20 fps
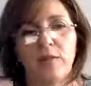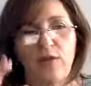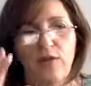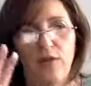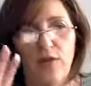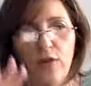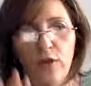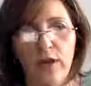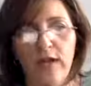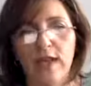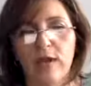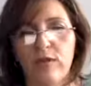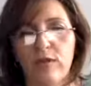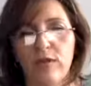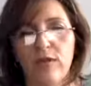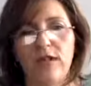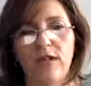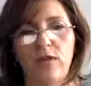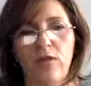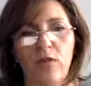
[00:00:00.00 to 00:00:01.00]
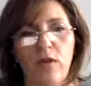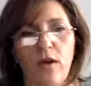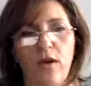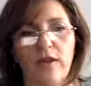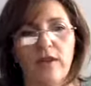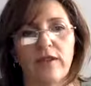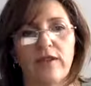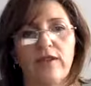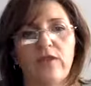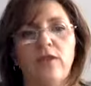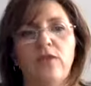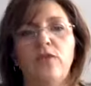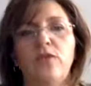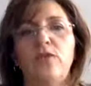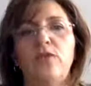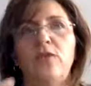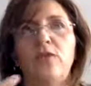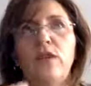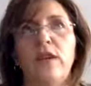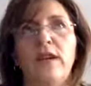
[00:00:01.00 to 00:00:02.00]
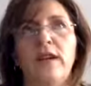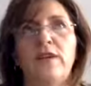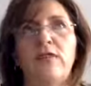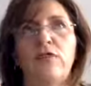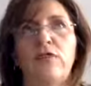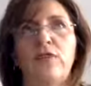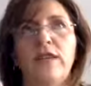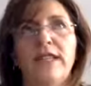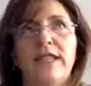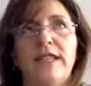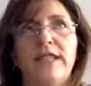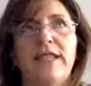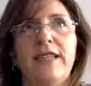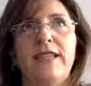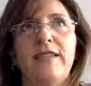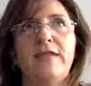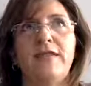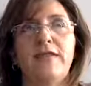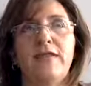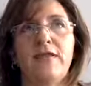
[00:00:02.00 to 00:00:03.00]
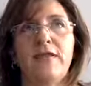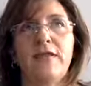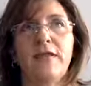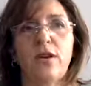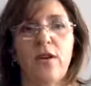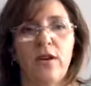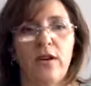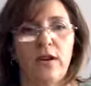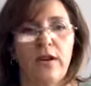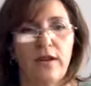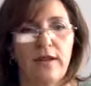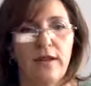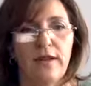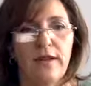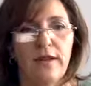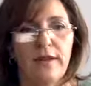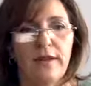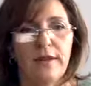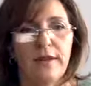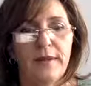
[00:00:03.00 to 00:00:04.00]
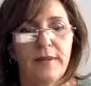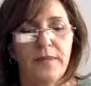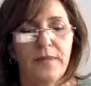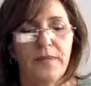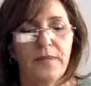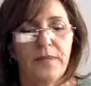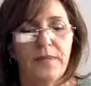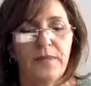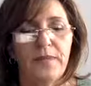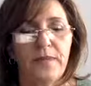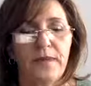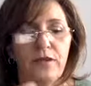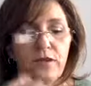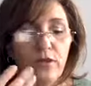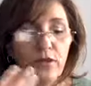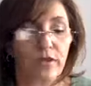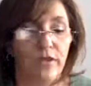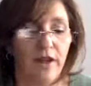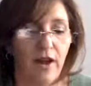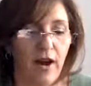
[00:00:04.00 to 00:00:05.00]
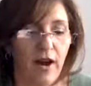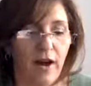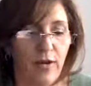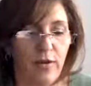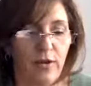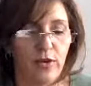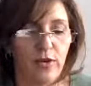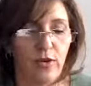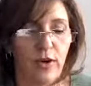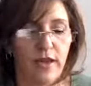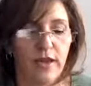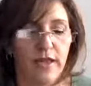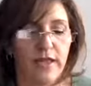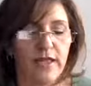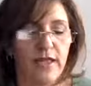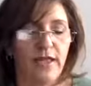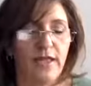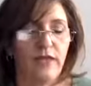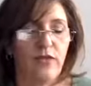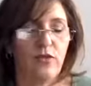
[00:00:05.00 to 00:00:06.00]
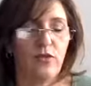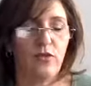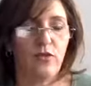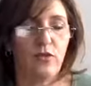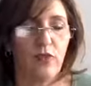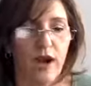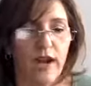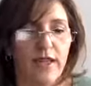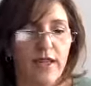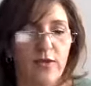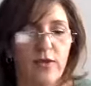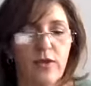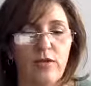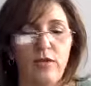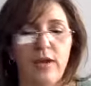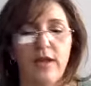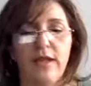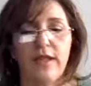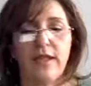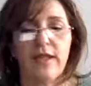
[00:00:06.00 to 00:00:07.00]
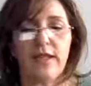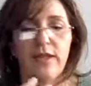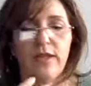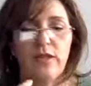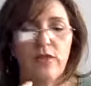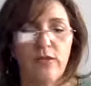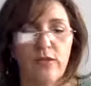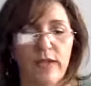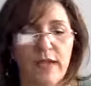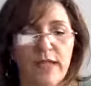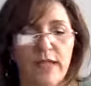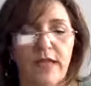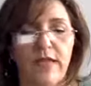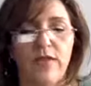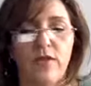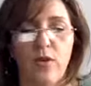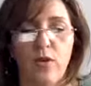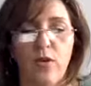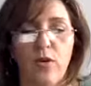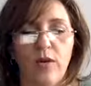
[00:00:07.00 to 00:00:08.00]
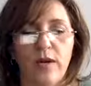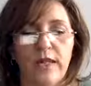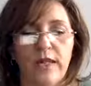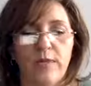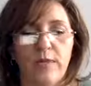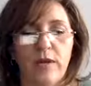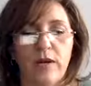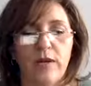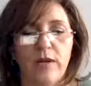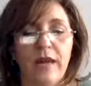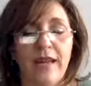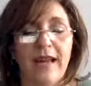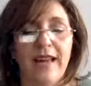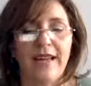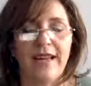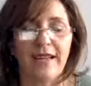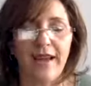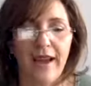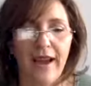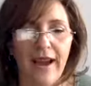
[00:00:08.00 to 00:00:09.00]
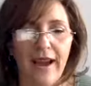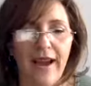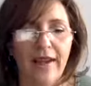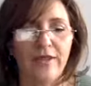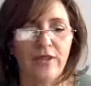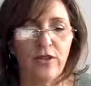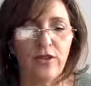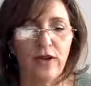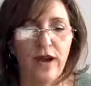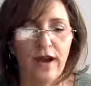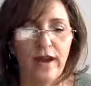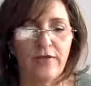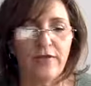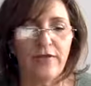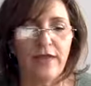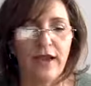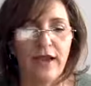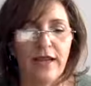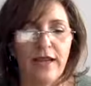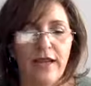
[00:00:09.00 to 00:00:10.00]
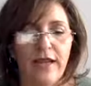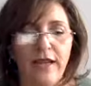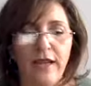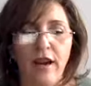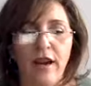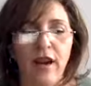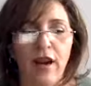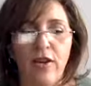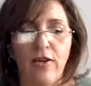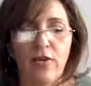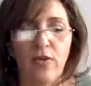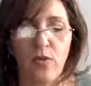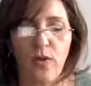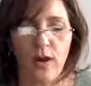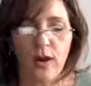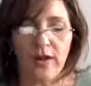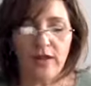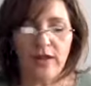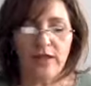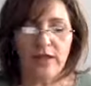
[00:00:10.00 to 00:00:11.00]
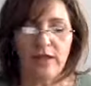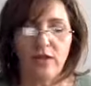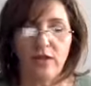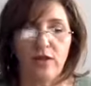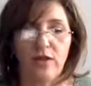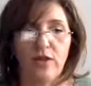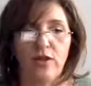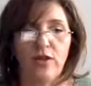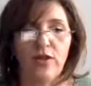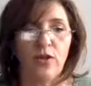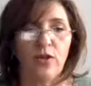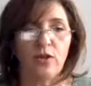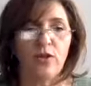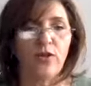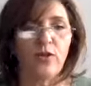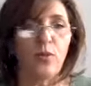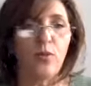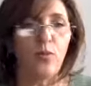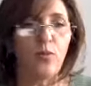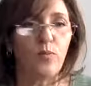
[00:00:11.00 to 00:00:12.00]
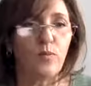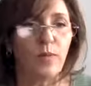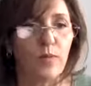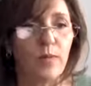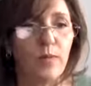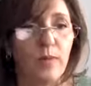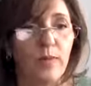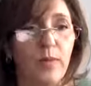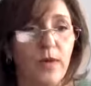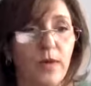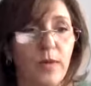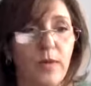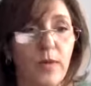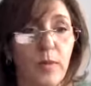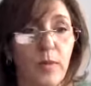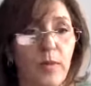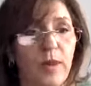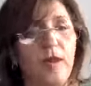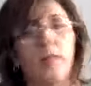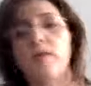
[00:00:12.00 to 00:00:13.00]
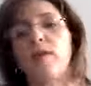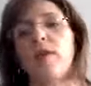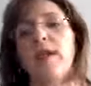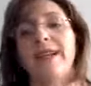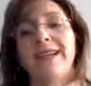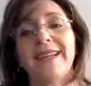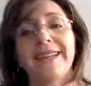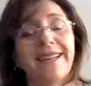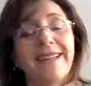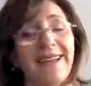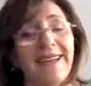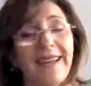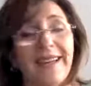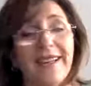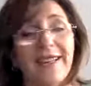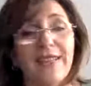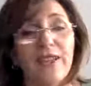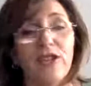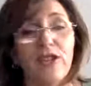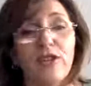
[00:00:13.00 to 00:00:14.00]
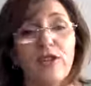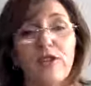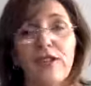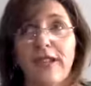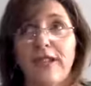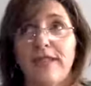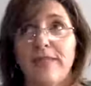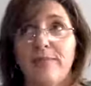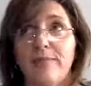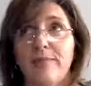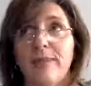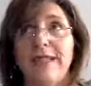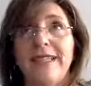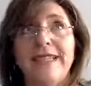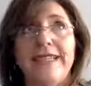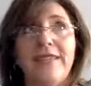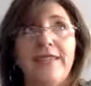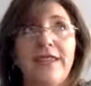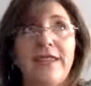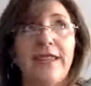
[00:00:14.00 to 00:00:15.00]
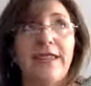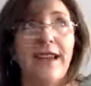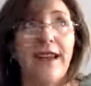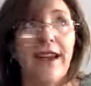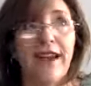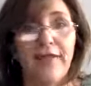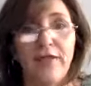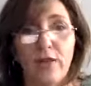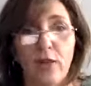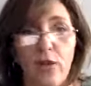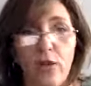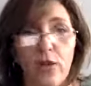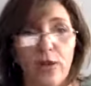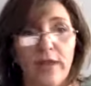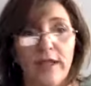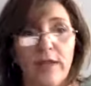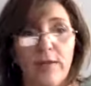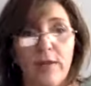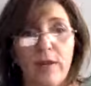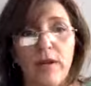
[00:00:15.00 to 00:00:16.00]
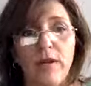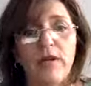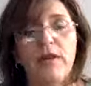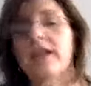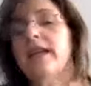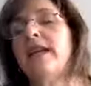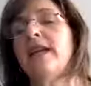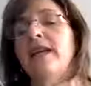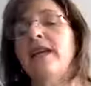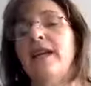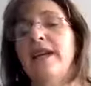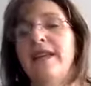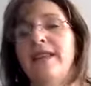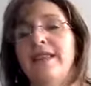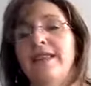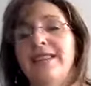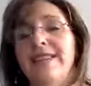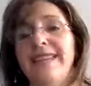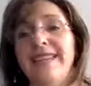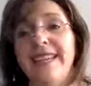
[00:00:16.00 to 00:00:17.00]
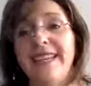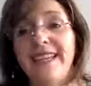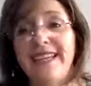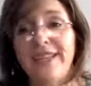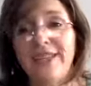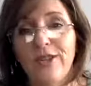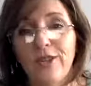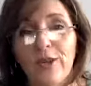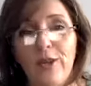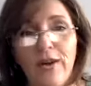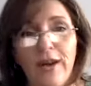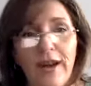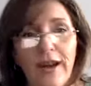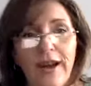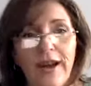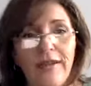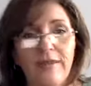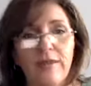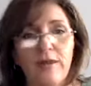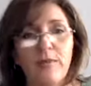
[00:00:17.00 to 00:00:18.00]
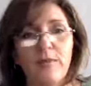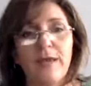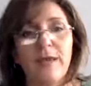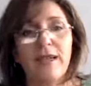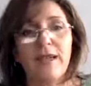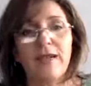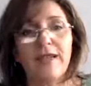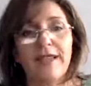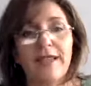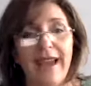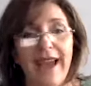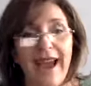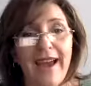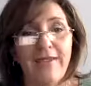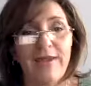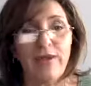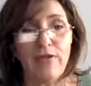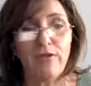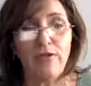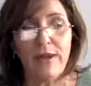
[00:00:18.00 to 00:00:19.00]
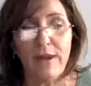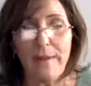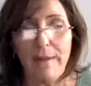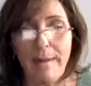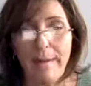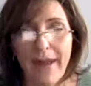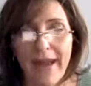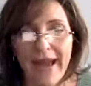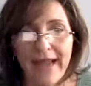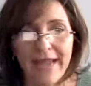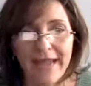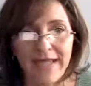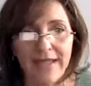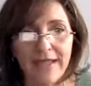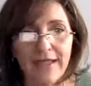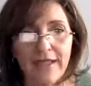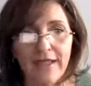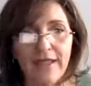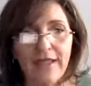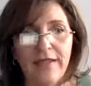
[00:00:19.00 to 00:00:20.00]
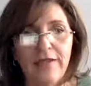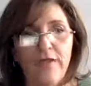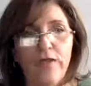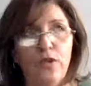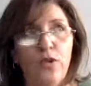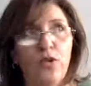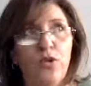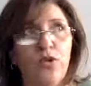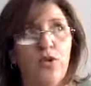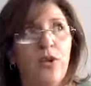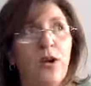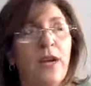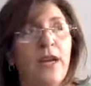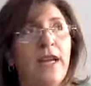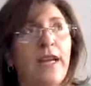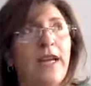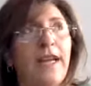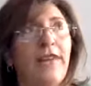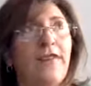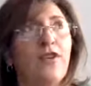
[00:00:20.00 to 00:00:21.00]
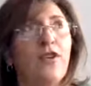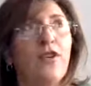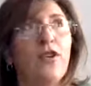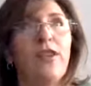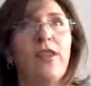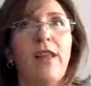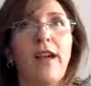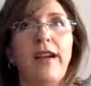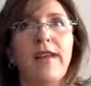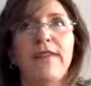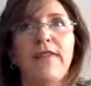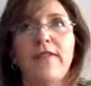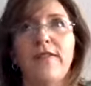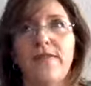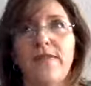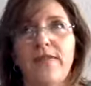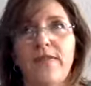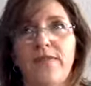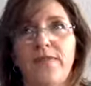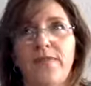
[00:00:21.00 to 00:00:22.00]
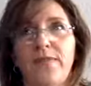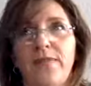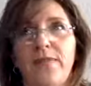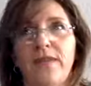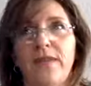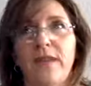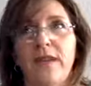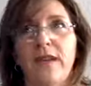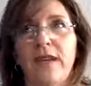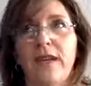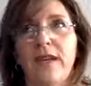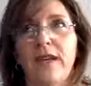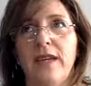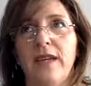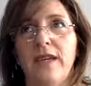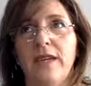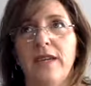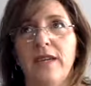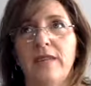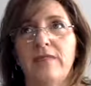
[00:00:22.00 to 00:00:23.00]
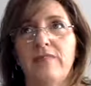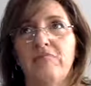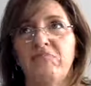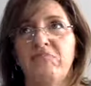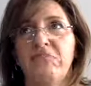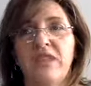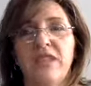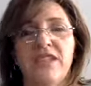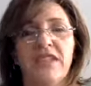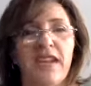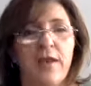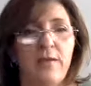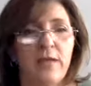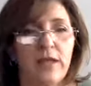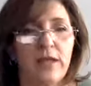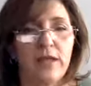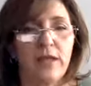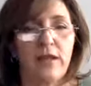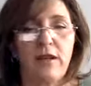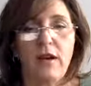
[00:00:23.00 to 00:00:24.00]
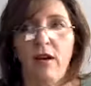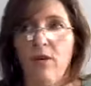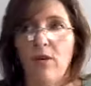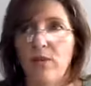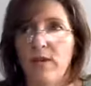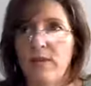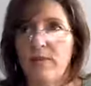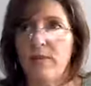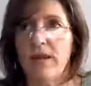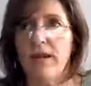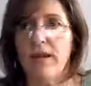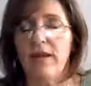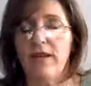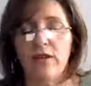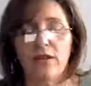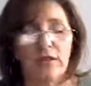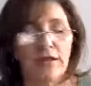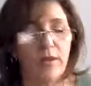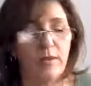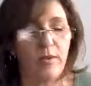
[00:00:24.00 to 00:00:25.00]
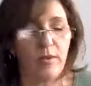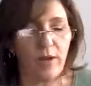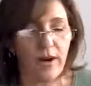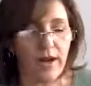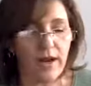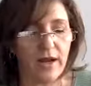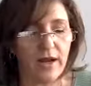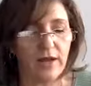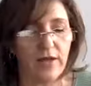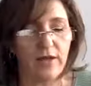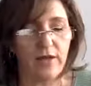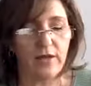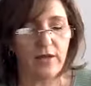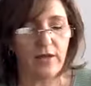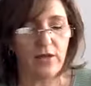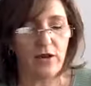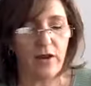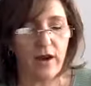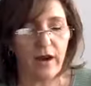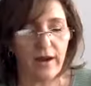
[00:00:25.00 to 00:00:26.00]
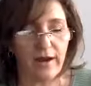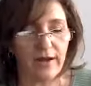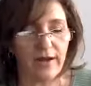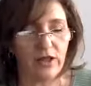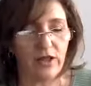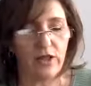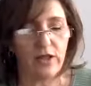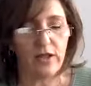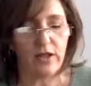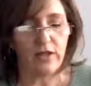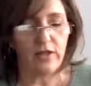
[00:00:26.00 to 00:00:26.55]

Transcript: fully immersed in water to receive the um, to die with Christ and to rise with Christ and to receive the Holy Spirit. You have to have that. Otherwise, you know, the the, the people like in the Catholic Church that believe that they have the Holy Spirit, they don't have it because they haven't repented. If you if your life is the same as it's always been. You're depressed, you're anxious,